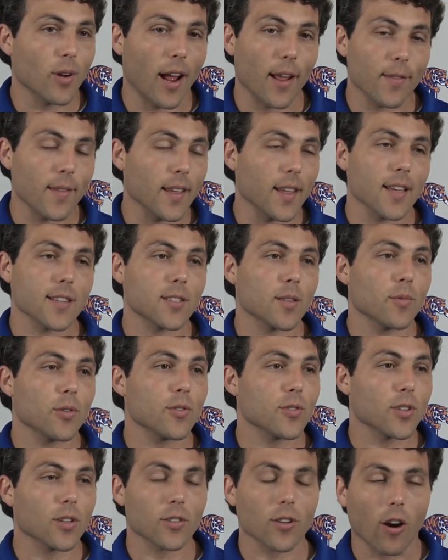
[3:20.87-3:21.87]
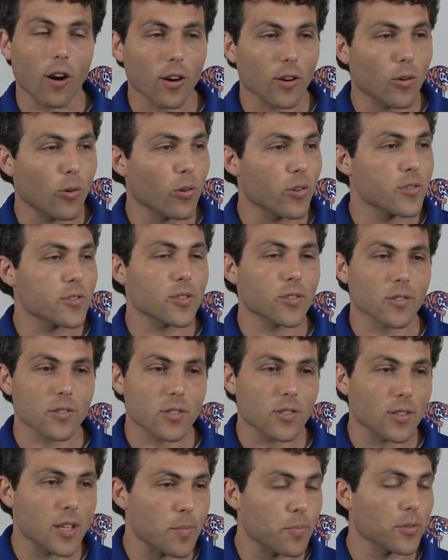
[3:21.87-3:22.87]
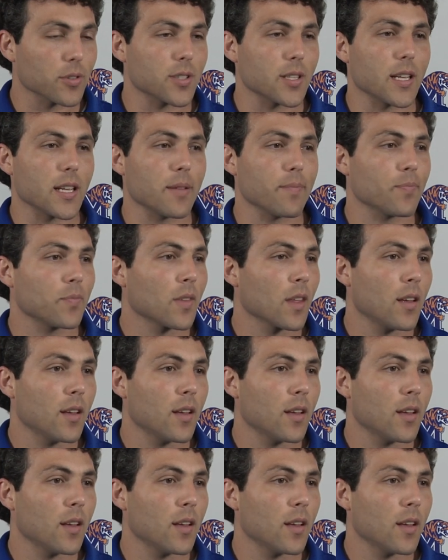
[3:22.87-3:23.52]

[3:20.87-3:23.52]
I think SMU's a dark horse or a sleeper team.